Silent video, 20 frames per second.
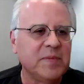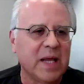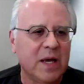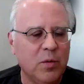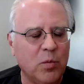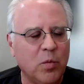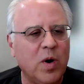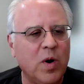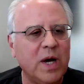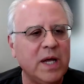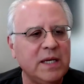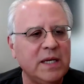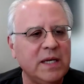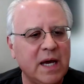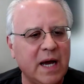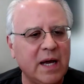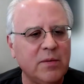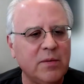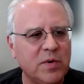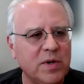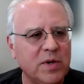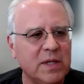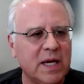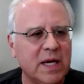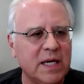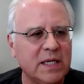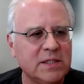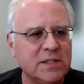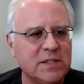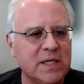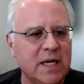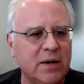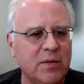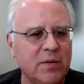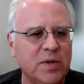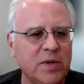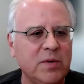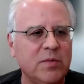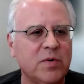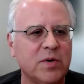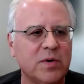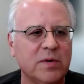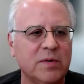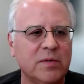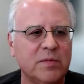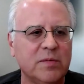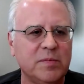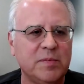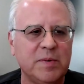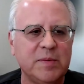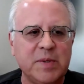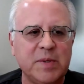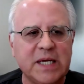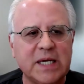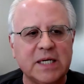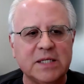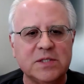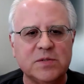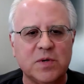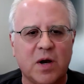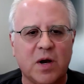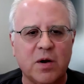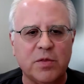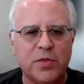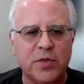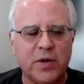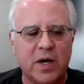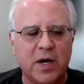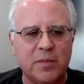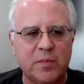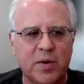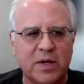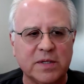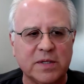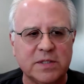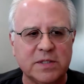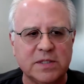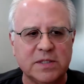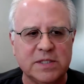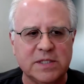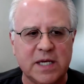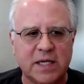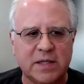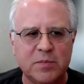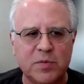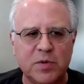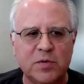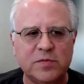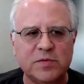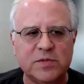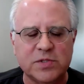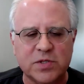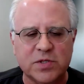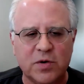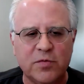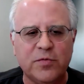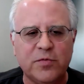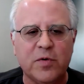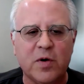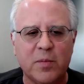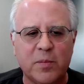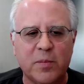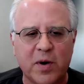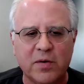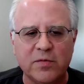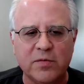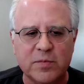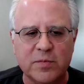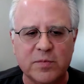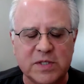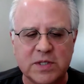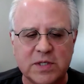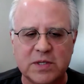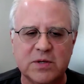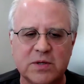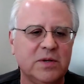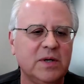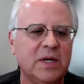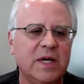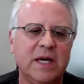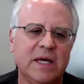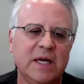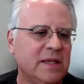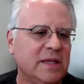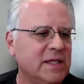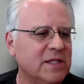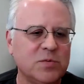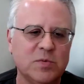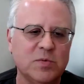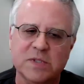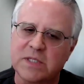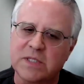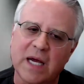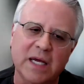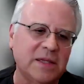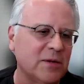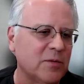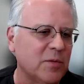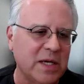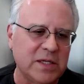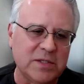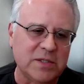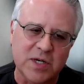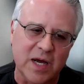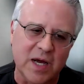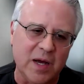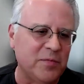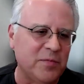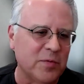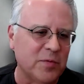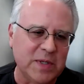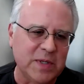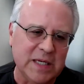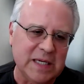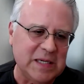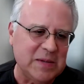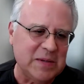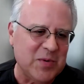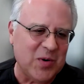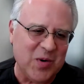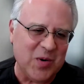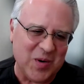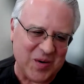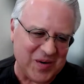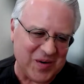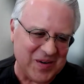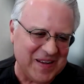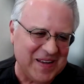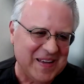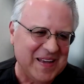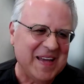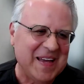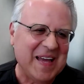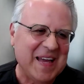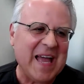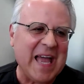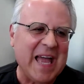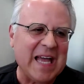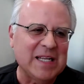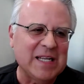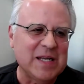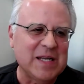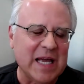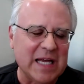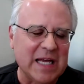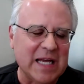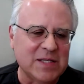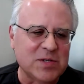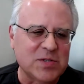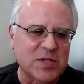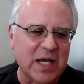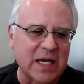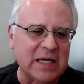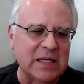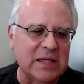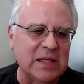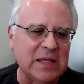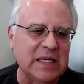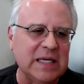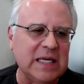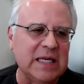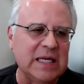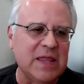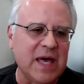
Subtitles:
one, I realized that because our thought processes had moved so far apart from each other, this was not the right job for me anymore. And secondly,